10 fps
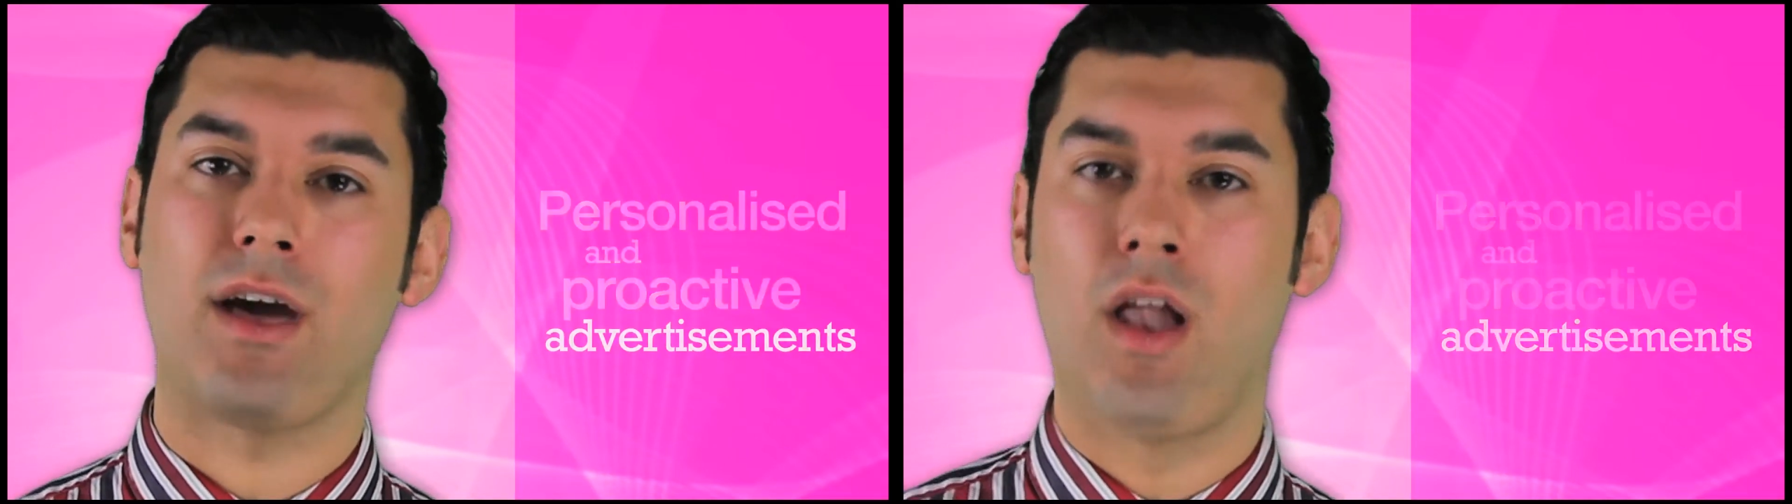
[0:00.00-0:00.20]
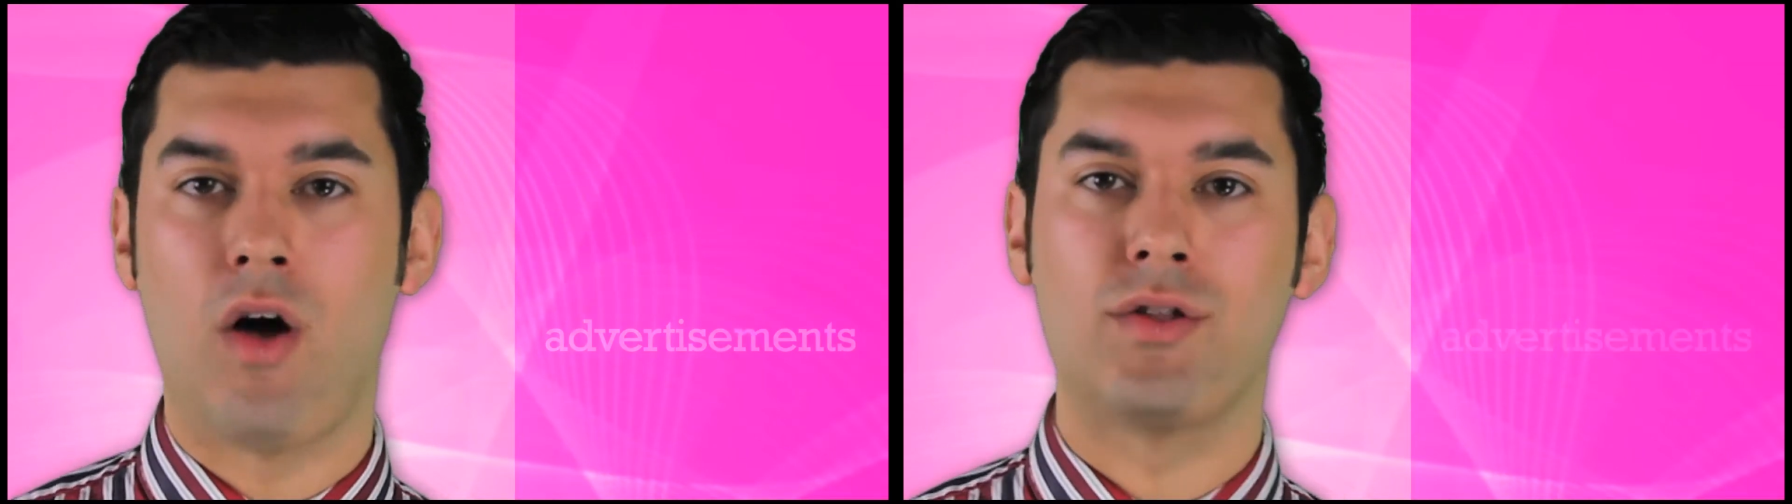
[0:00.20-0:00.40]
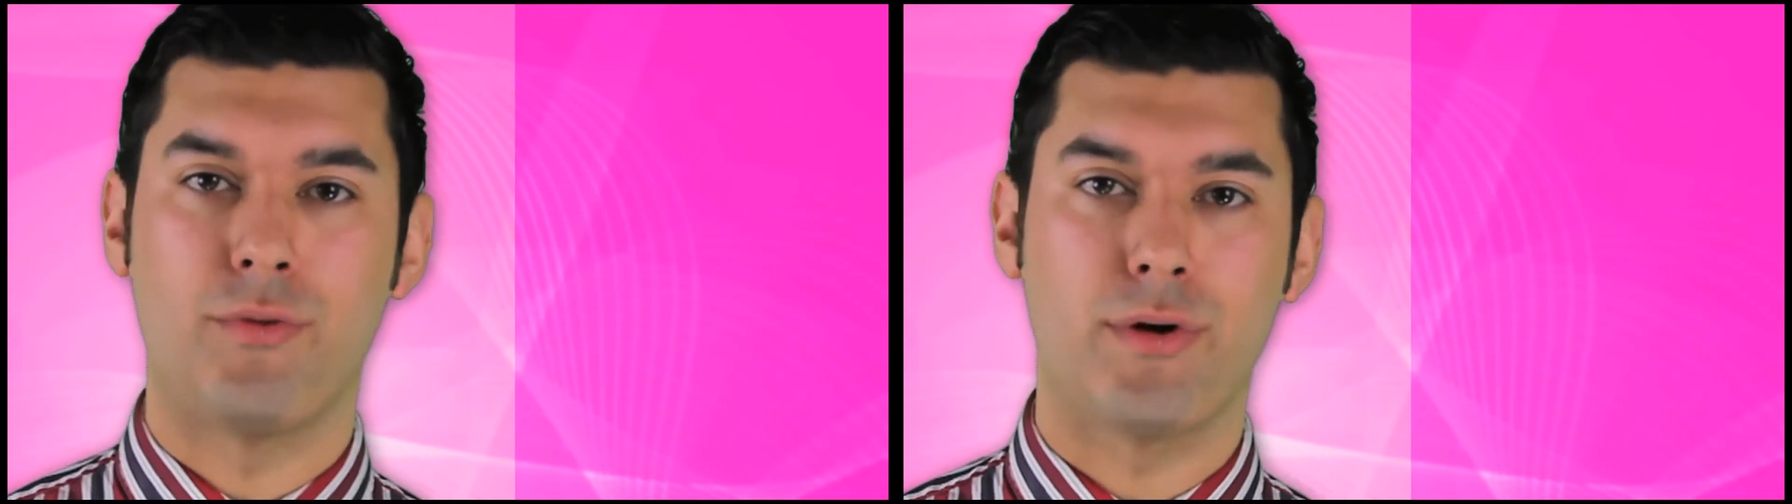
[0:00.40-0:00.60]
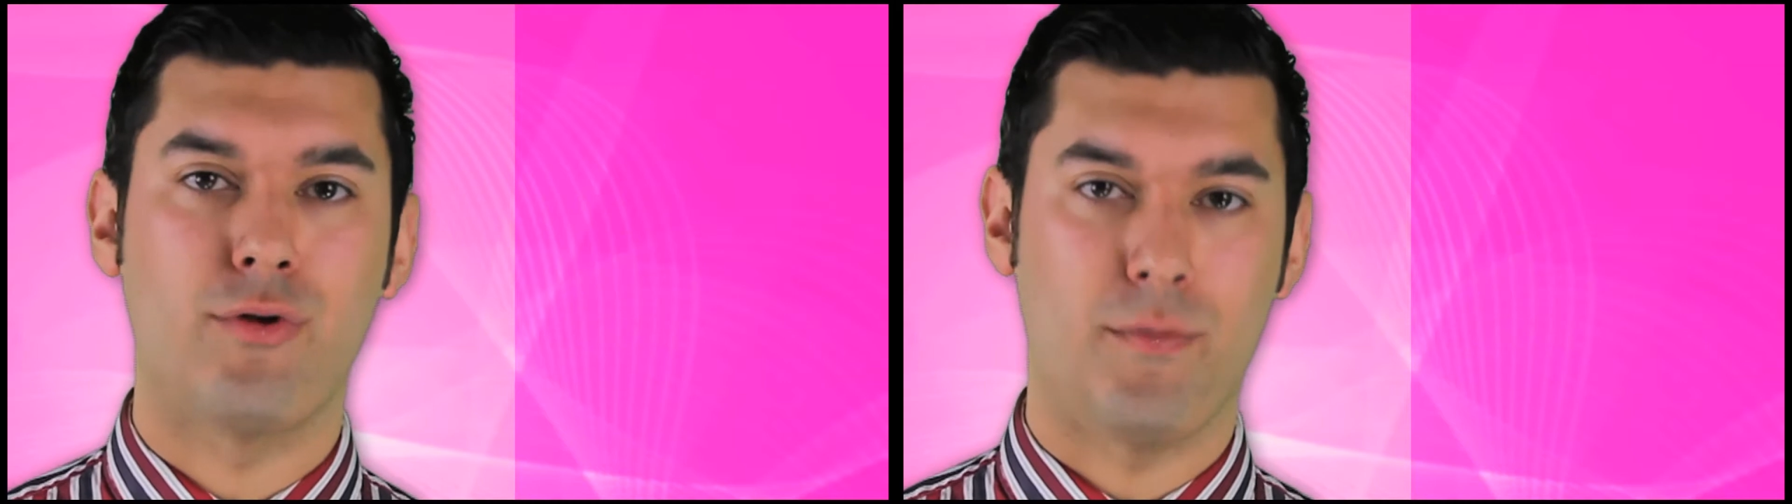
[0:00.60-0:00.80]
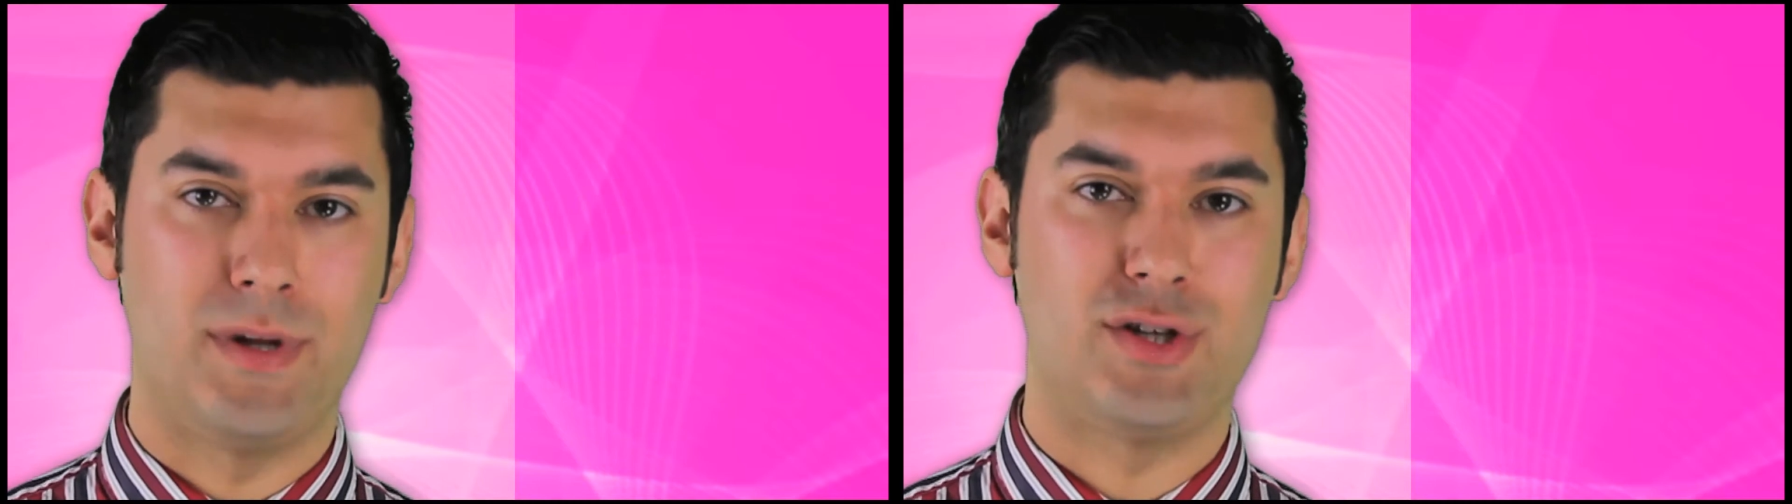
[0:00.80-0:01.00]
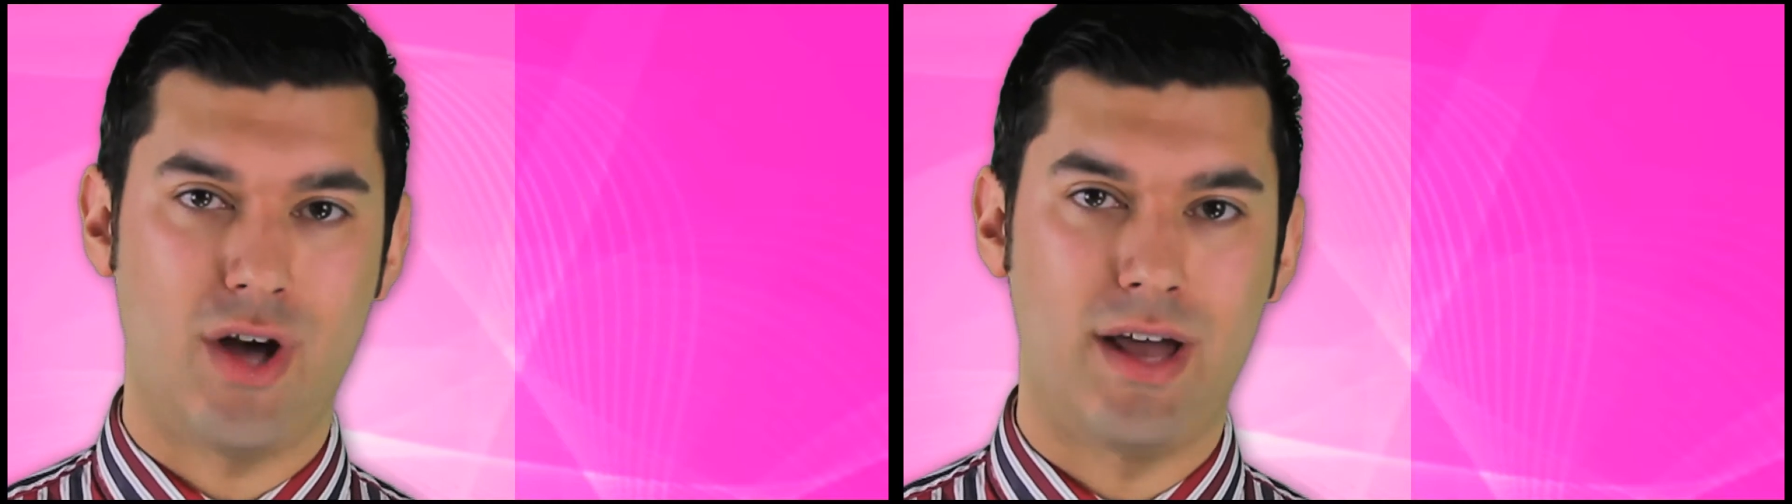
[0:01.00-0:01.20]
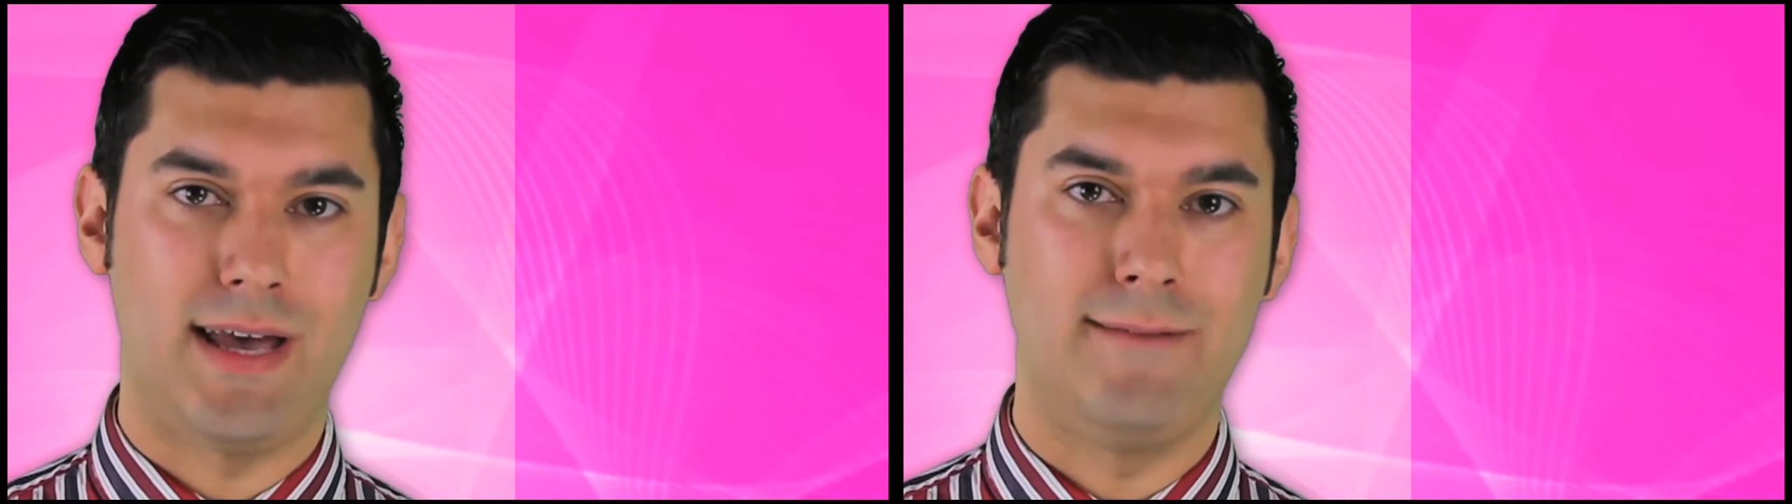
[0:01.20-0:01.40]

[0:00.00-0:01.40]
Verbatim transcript: along the recruitment journey.